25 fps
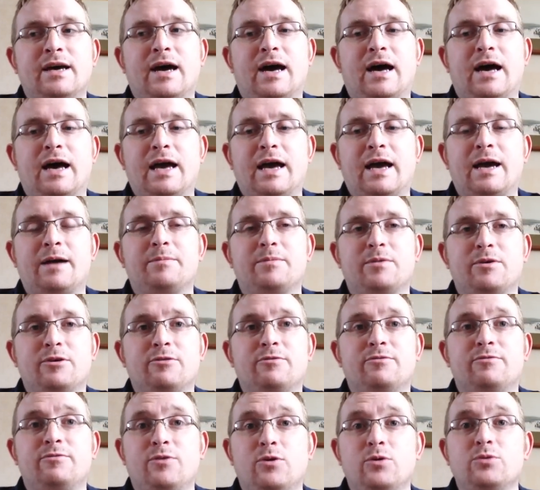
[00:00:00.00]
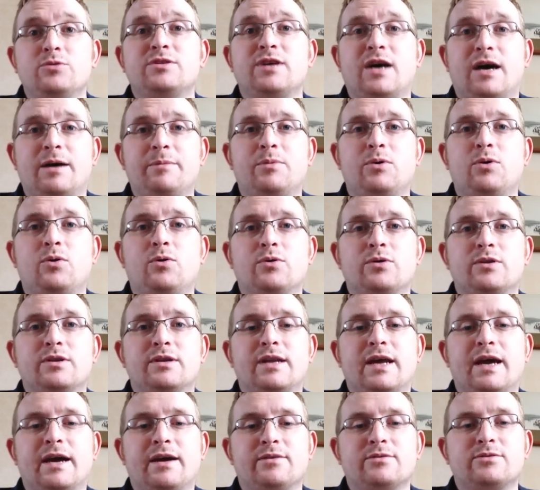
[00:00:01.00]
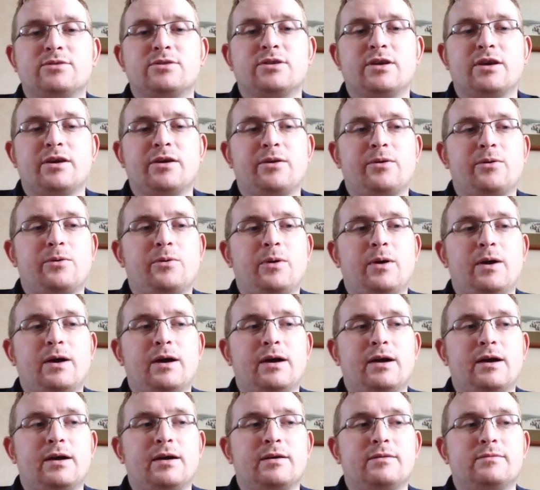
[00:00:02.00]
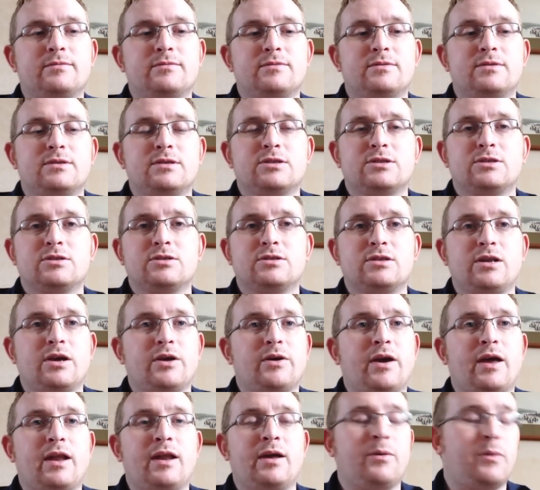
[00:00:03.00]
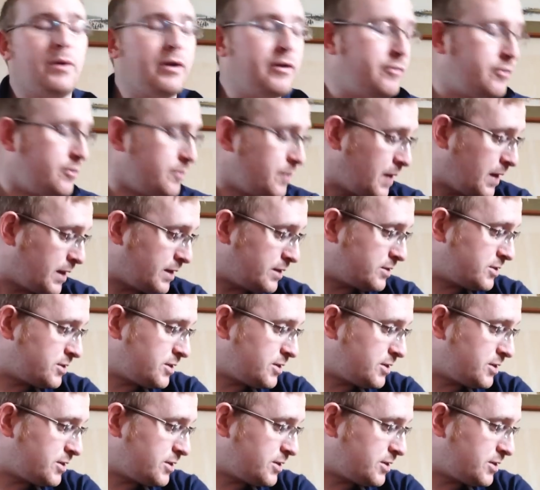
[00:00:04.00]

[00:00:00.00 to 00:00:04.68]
I am a full-time hoarder now, so there's no getting away from that.